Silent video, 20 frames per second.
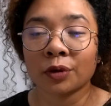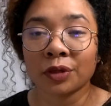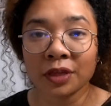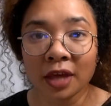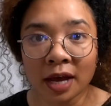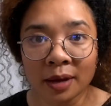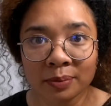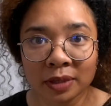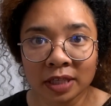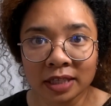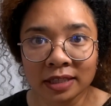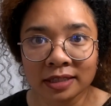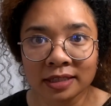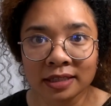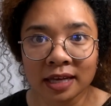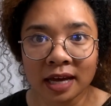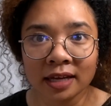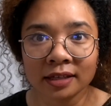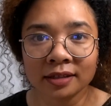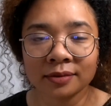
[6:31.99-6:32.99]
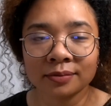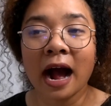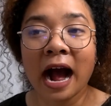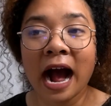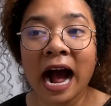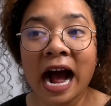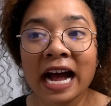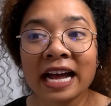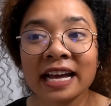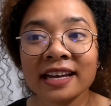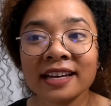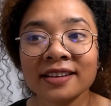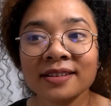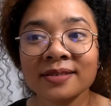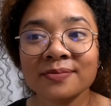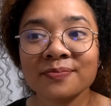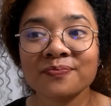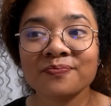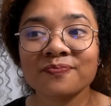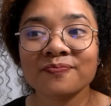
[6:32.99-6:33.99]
With that being said, I